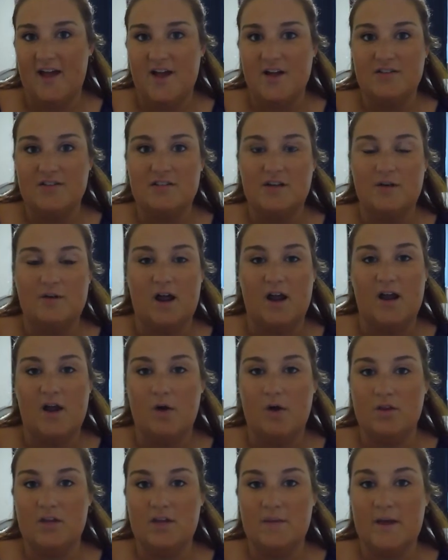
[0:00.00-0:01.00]
So not
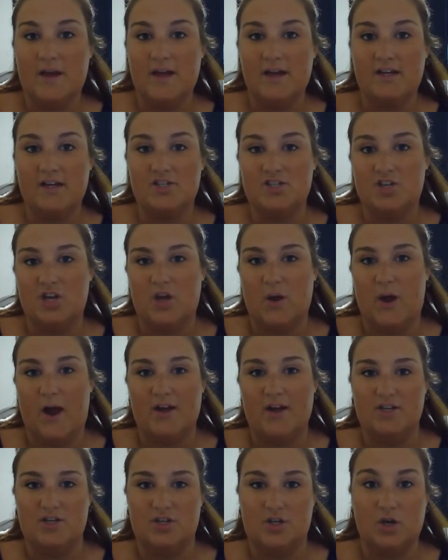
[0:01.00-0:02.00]
only am I going to show you how
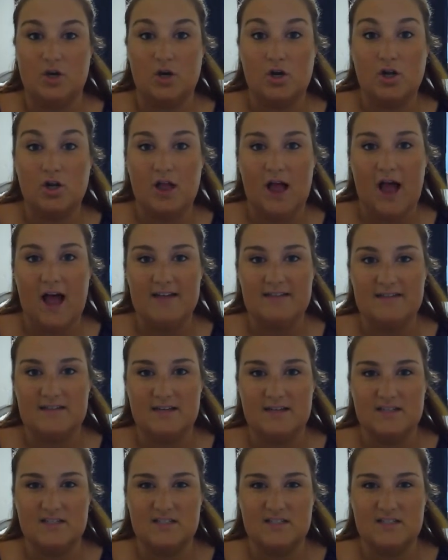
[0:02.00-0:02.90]
to do your classic